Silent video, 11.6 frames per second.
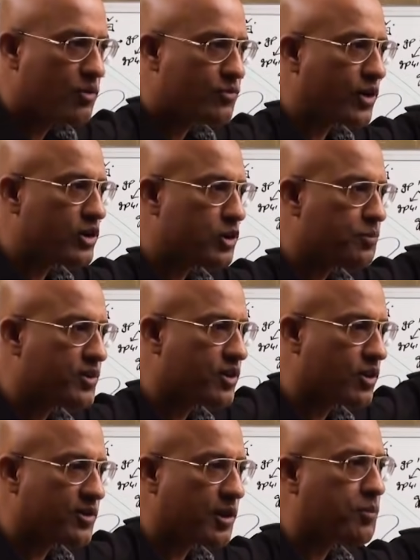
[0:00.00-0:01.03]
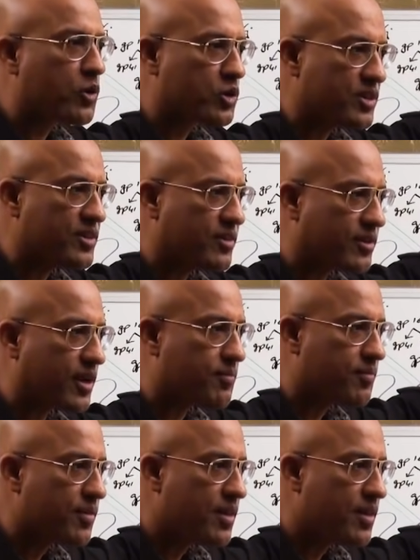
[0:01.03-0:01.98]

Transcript: 40% of their protein the same,